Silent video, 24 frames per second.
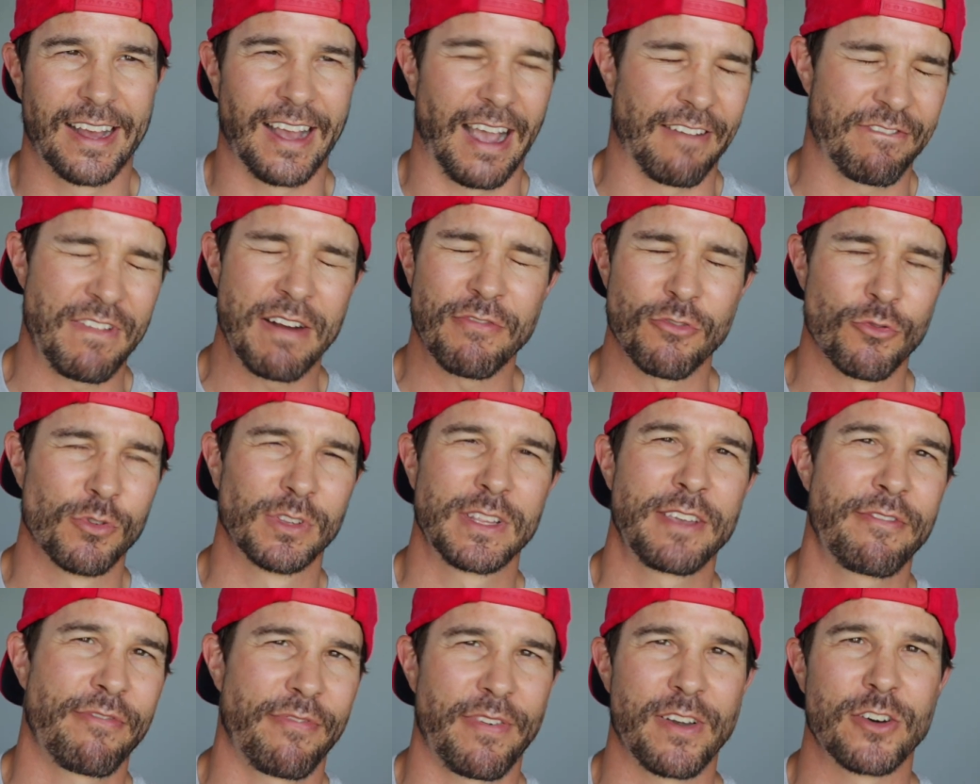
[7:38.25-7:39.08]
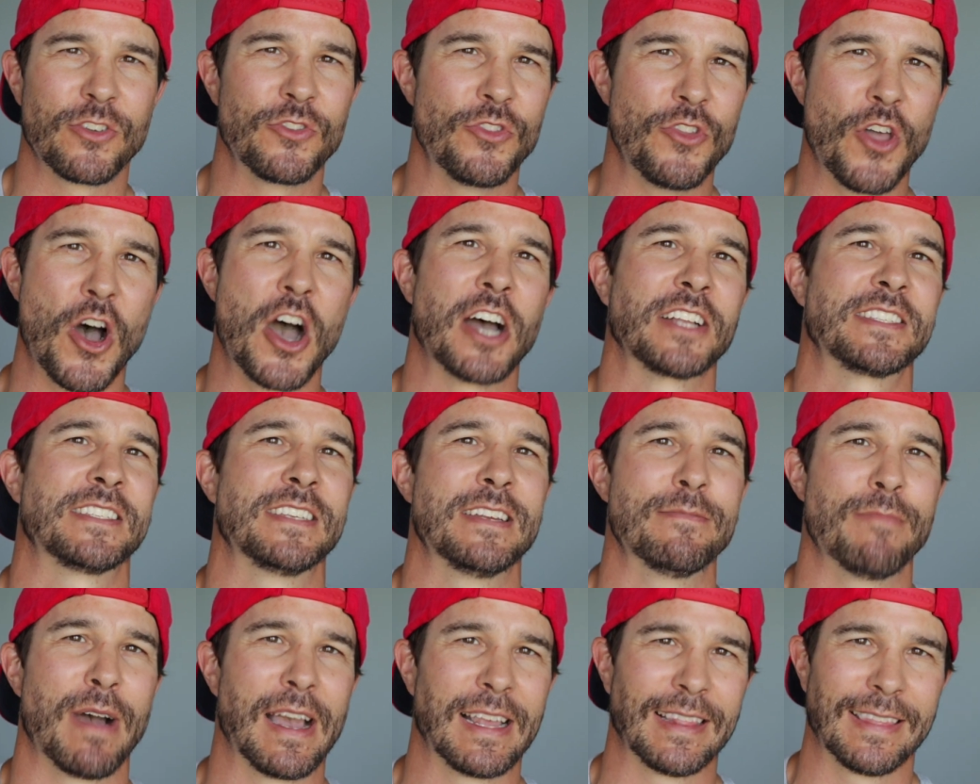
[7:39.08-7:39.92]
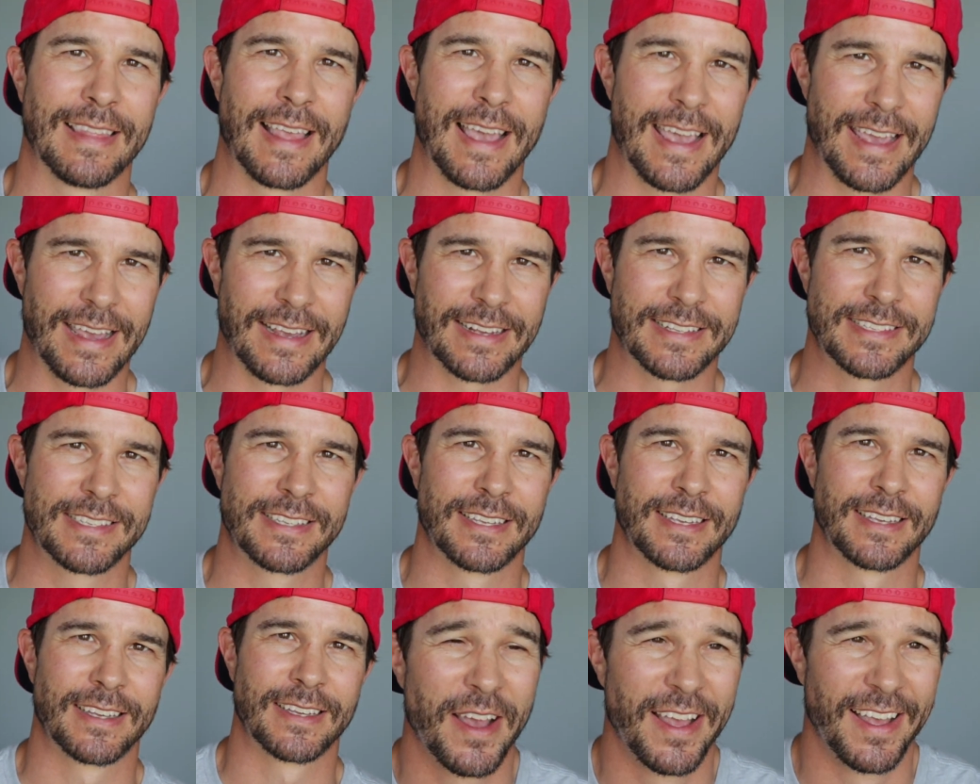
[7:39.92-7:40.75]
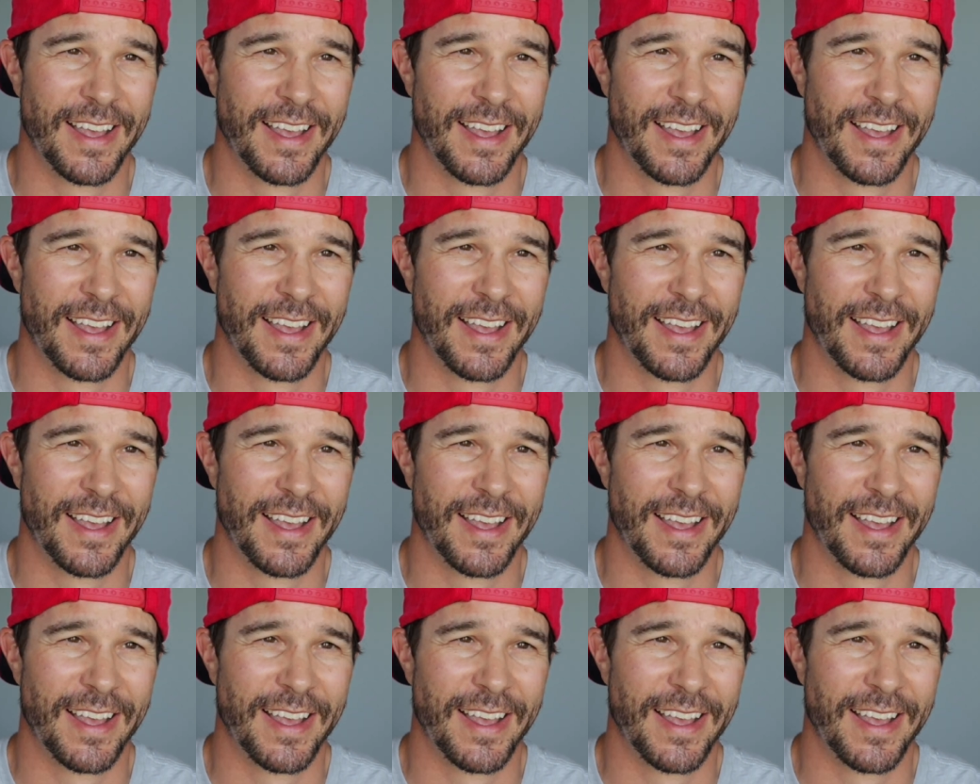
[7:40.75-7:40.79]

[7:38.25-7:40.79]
I've never really felt knots in my legs.